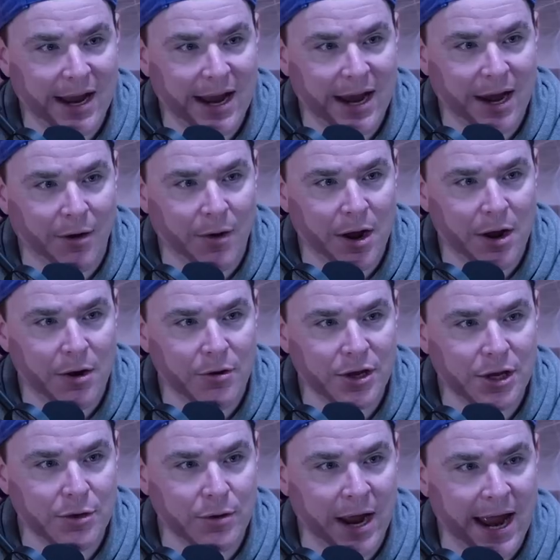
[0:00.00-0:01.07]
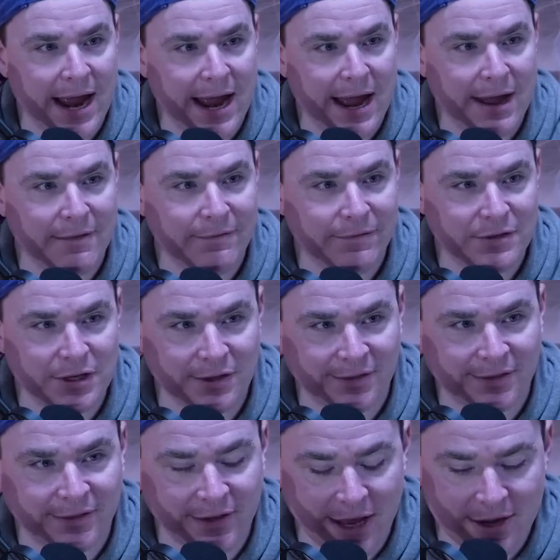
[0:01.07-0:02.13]
Fucking arrow you have,
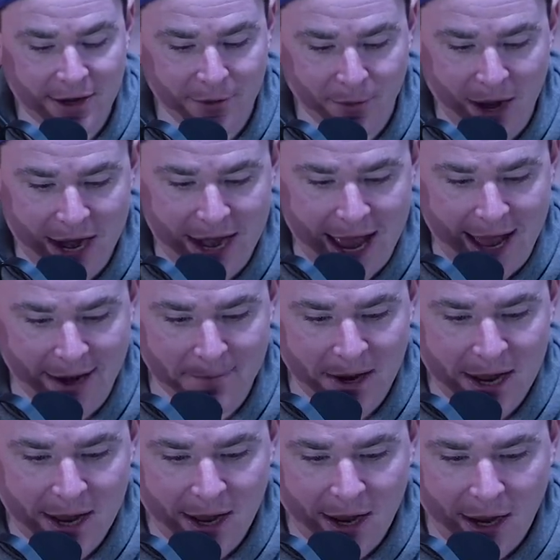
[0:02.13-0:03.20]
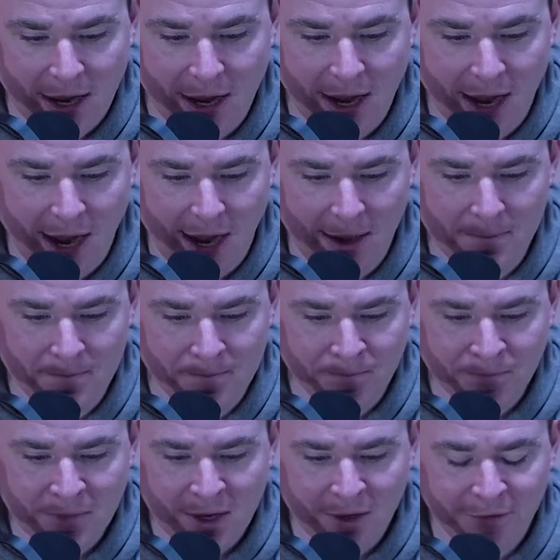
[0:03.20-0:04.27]
just send it right at them. Um,
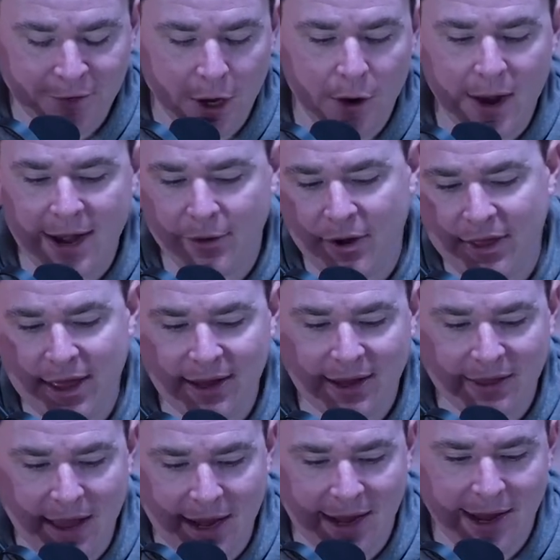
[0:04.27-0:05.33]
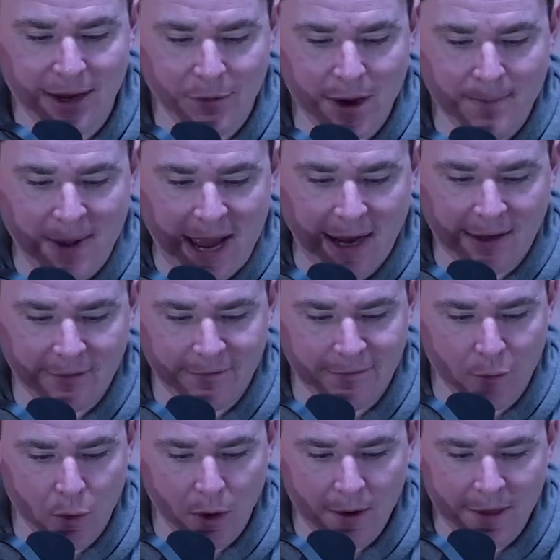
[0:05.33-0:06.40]
so anyway, that that kind of went back and
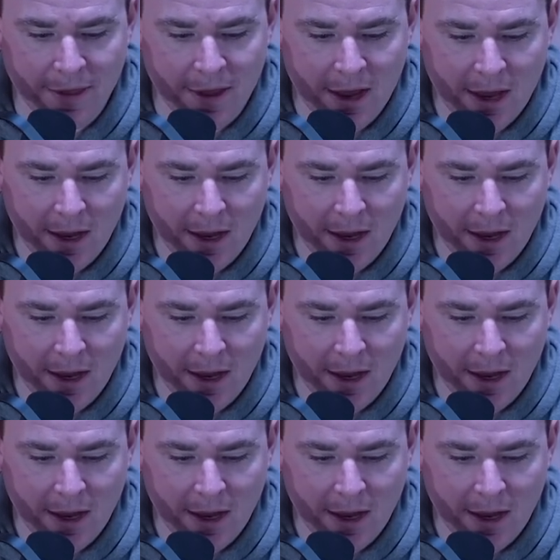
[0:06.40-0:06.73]
forth.